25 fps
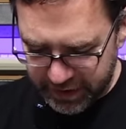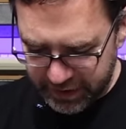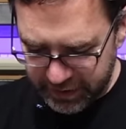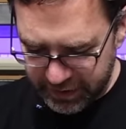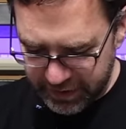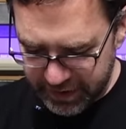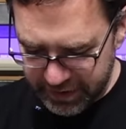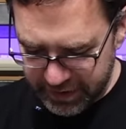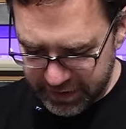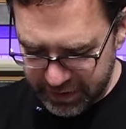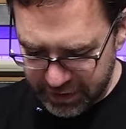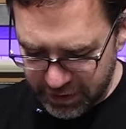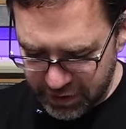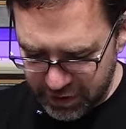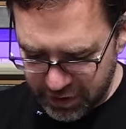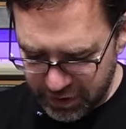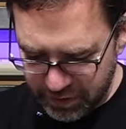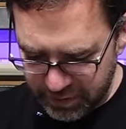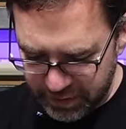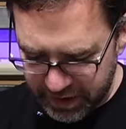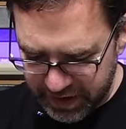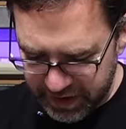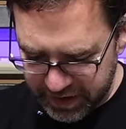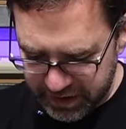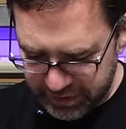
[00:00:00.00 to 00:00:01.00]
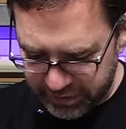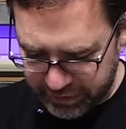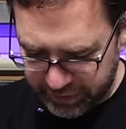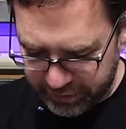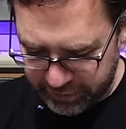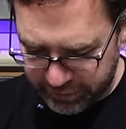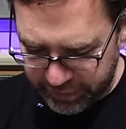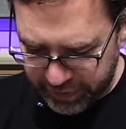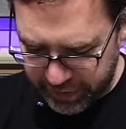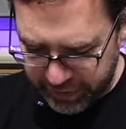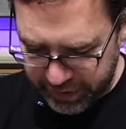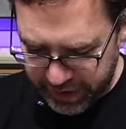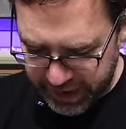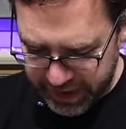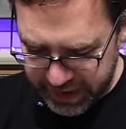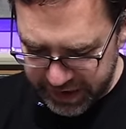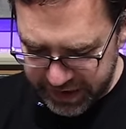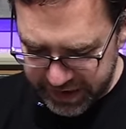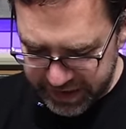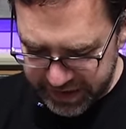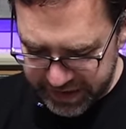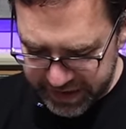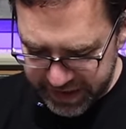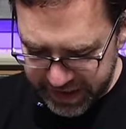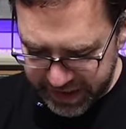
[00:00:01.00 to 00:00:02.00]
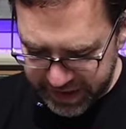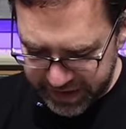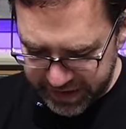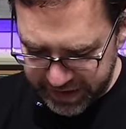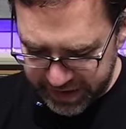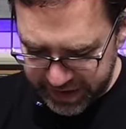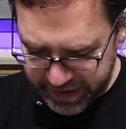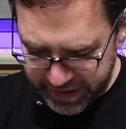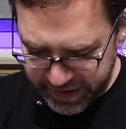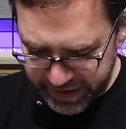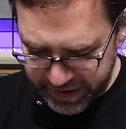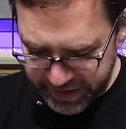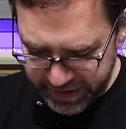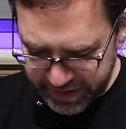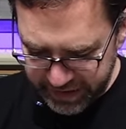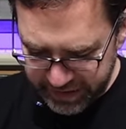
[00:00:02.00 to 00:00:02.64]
there's too many different variations out there.